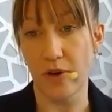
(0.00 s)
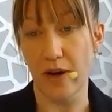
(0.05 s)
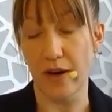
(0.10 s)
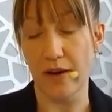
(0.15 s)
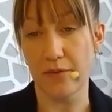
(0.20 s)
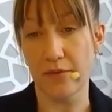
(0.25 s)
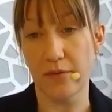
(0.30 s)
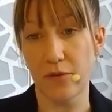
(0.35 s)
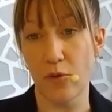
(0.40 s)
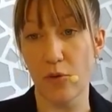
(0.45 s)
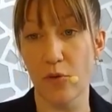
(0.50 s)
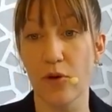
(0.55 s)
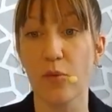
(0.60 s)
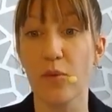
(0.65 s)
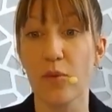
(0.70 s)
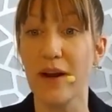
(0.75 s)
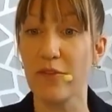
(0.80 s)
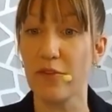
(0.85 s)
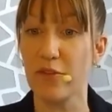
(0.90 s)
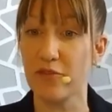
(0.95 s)
right? Or
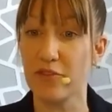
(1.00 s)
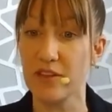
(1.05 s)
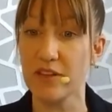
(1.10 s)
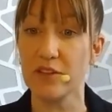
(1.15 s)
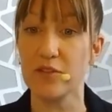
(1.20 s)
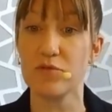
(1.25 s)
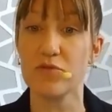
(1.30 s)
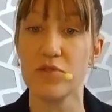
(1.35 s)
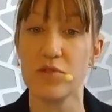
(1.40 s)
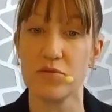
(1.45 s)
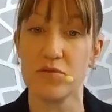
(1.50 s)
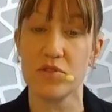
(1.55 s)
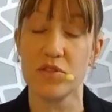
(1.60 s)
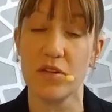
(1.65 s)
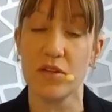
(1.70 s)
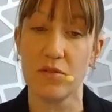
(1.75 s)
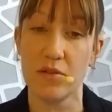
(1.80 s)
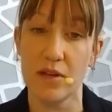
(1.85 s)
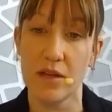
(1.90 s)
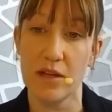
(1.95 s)
whatever feeling you choose
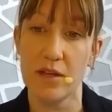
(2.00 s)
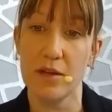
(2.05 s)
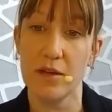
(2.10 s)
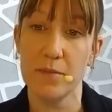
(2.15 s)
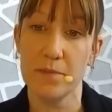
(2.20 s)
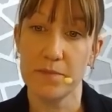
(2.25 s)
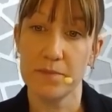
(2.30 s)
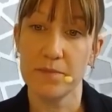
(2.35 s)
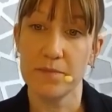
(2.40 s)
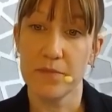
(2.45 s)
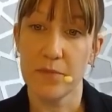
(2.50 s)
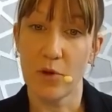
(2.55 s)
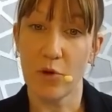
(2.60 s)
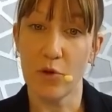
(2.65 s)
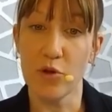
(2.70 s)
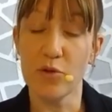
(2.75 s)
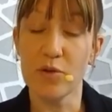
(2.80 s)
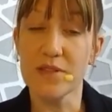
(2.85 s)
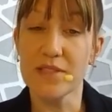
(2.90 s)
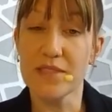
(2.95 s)
to.
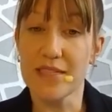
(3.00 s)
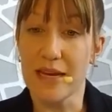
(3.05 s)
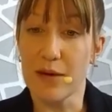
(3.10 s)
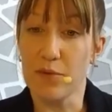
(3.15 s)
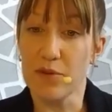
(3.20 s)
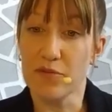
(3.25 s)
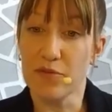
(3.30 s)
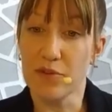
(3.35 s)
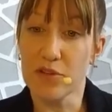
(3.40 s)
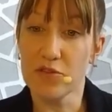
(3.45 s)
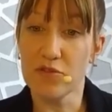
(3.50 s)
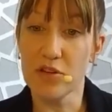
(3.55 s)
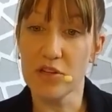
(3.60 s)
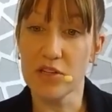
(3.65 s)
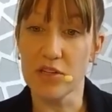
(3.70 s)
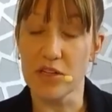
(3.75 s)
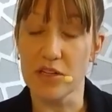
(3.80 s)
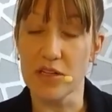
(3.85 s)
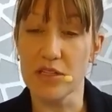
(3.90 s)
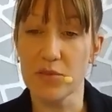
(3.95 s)
Or you can stay with
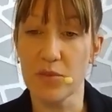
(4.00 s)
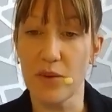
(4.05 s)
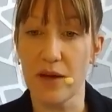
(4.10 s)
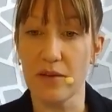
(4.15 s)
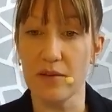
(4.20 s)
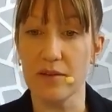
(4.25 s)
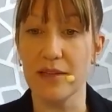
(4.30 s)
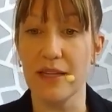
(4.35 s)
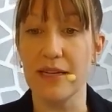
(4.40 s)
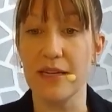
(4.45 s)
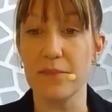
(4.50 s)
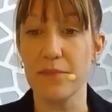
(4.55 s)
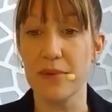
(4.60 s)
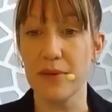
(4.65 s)
frustration as well and let it be